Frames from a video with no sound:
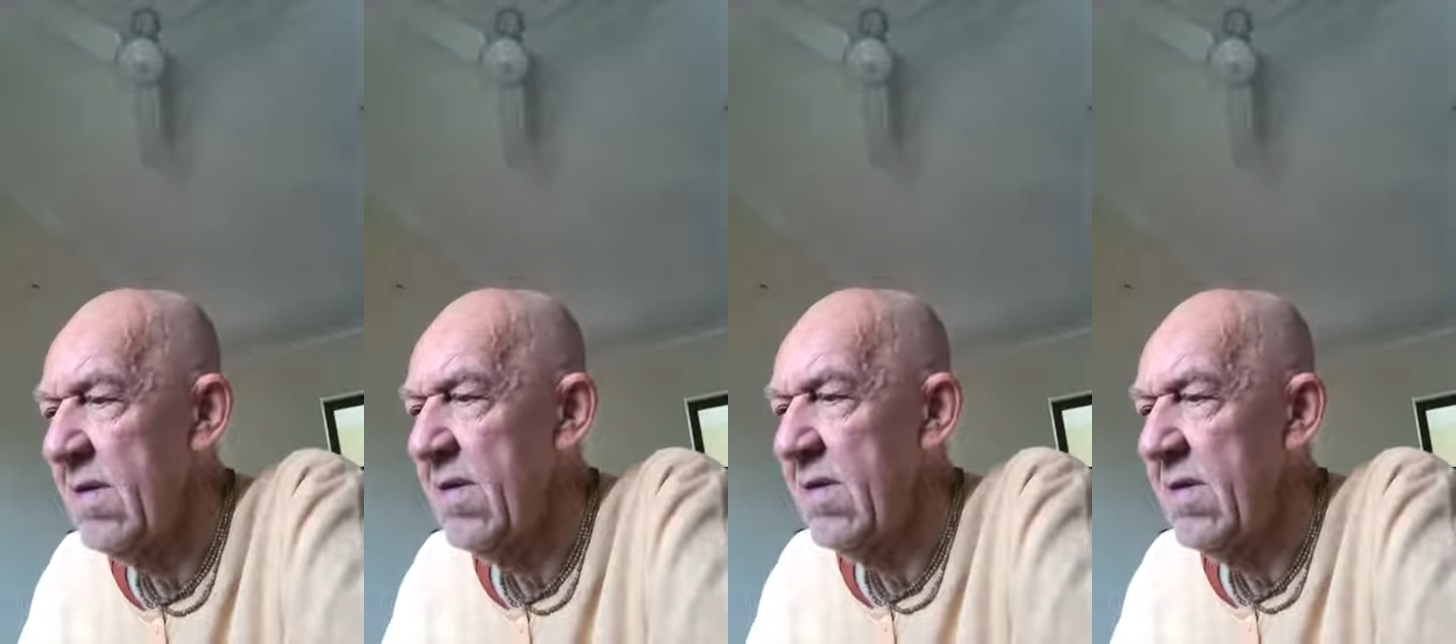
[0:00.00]

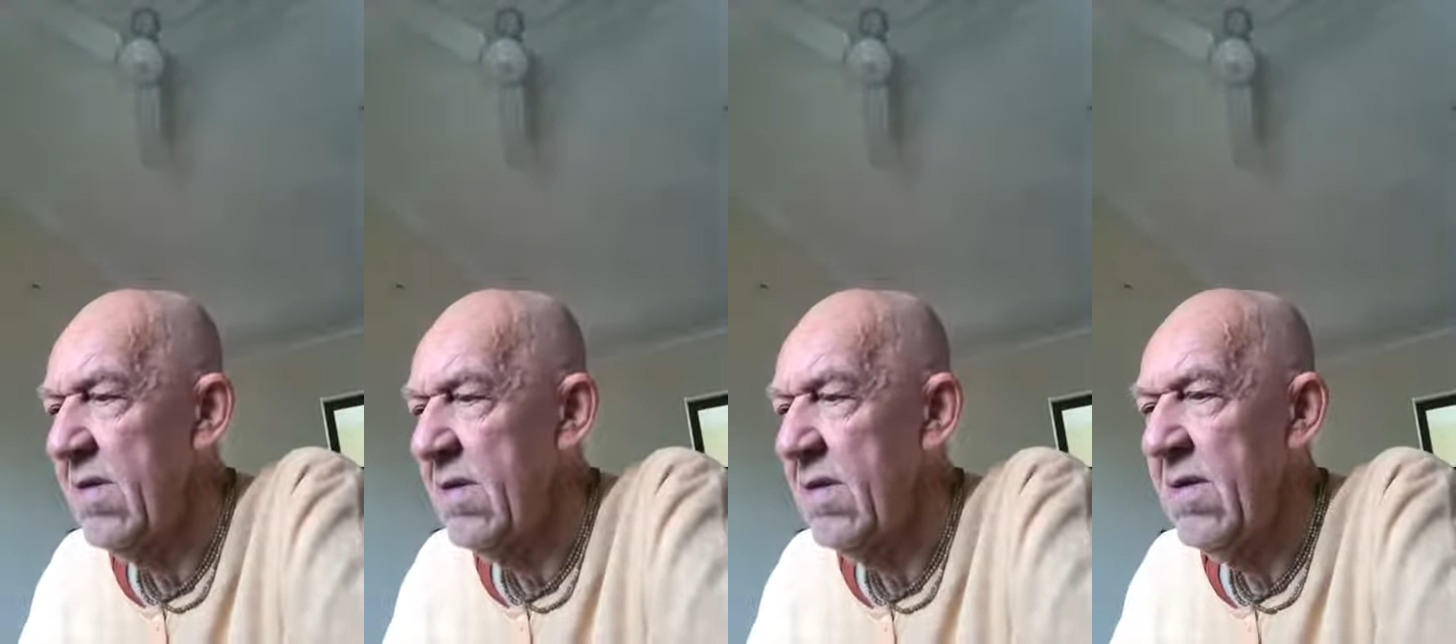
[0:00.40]

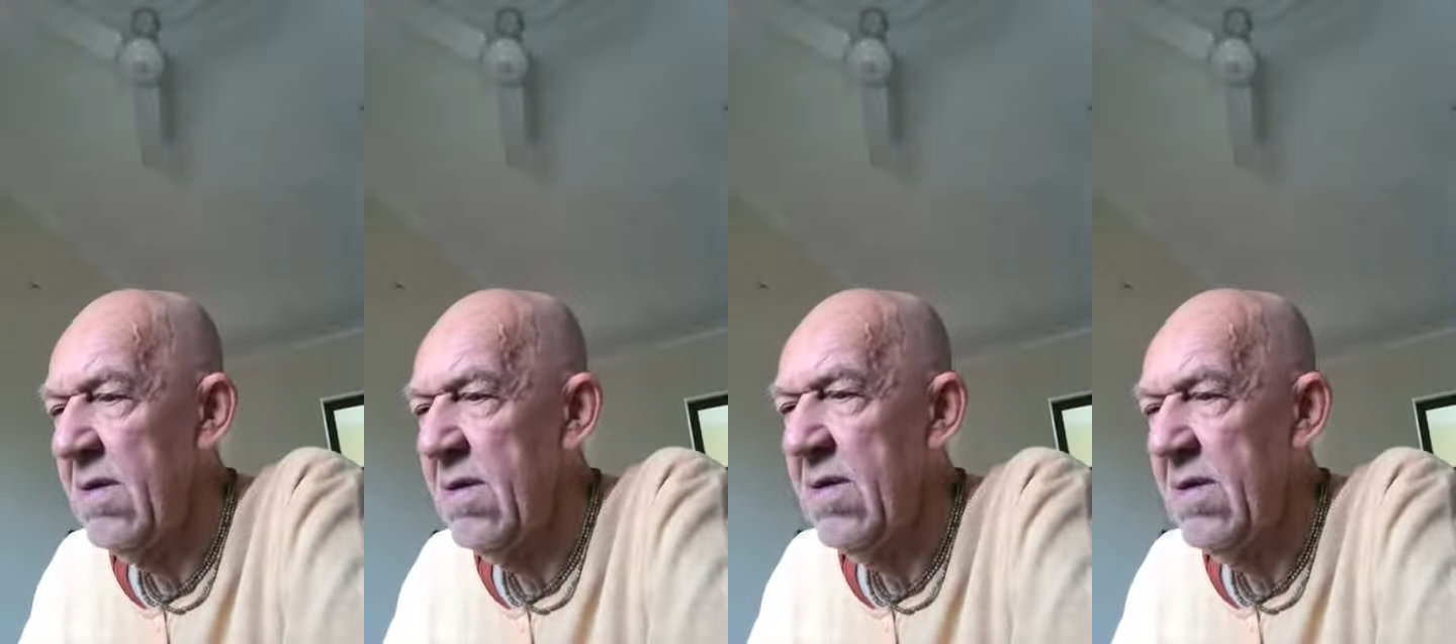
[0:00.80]
Service of
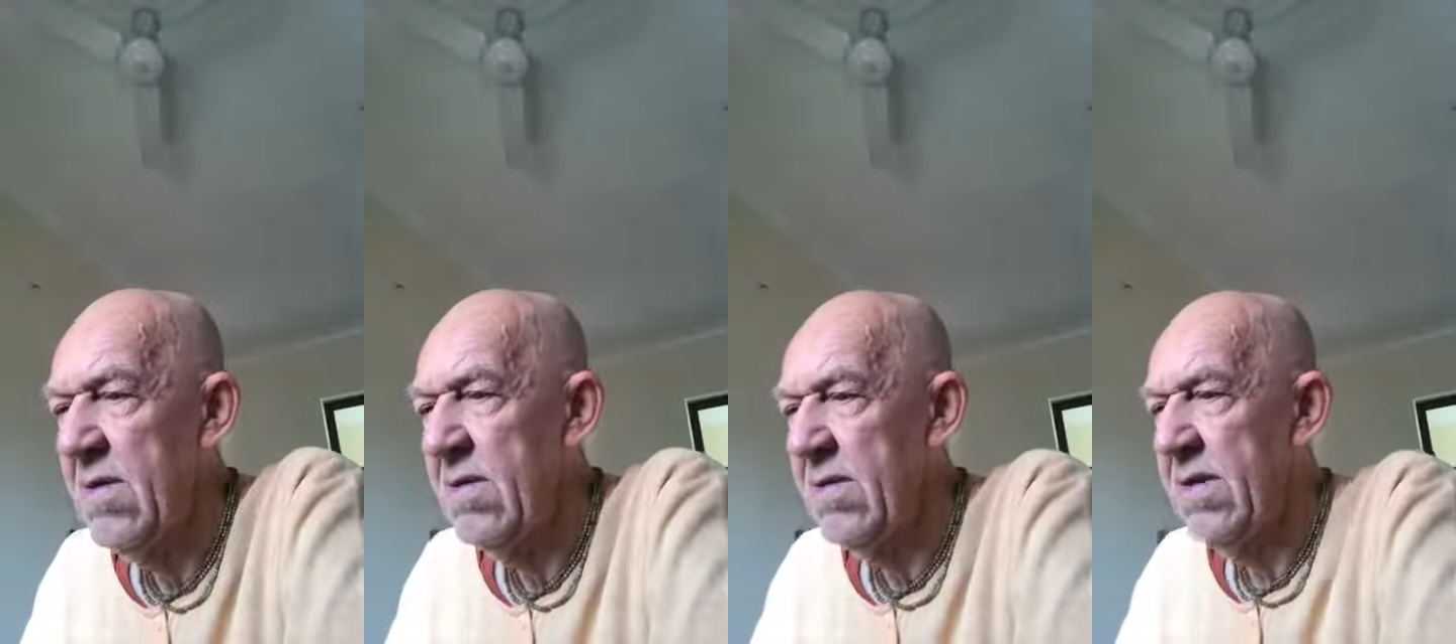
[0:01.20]

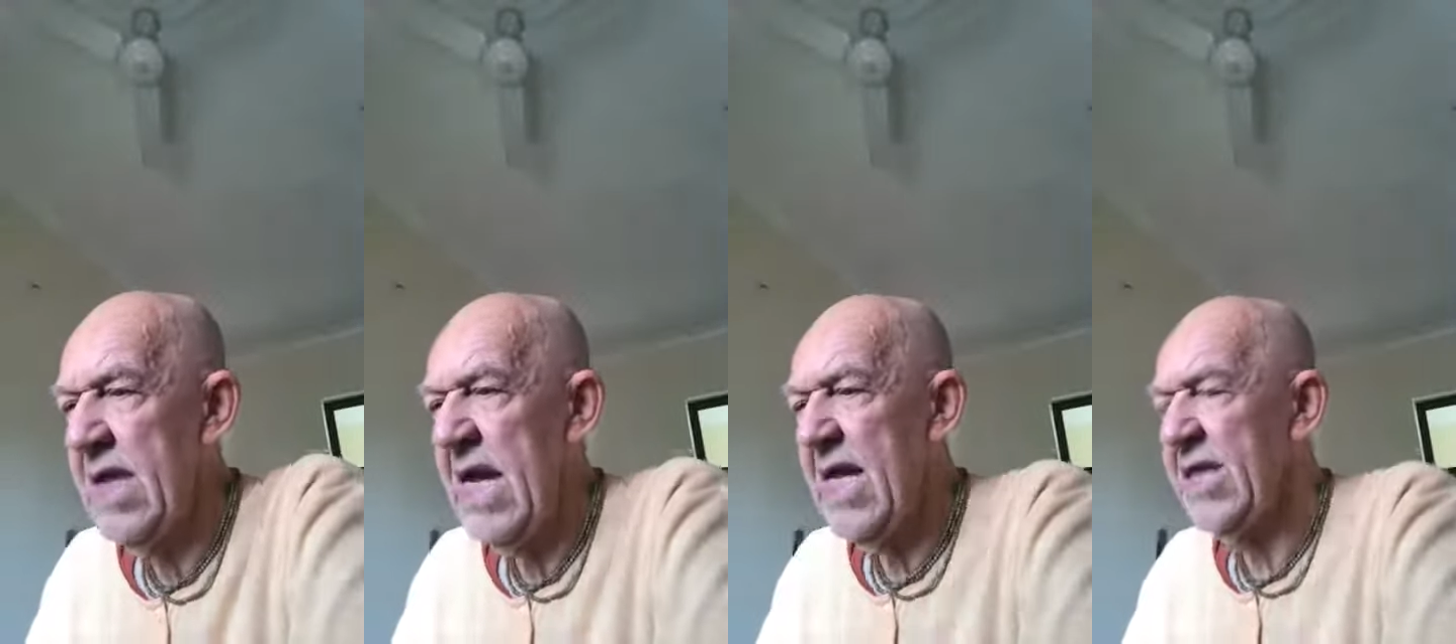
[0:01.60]
Krishna.
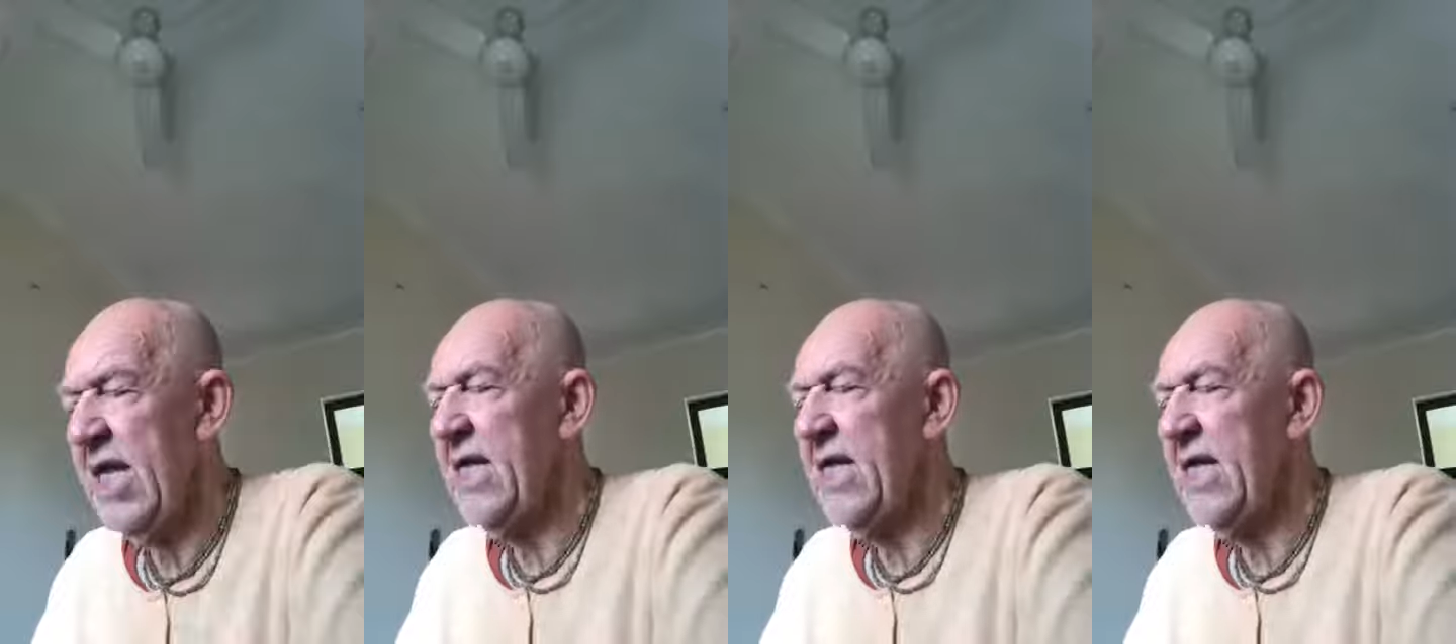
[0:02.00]
Yes,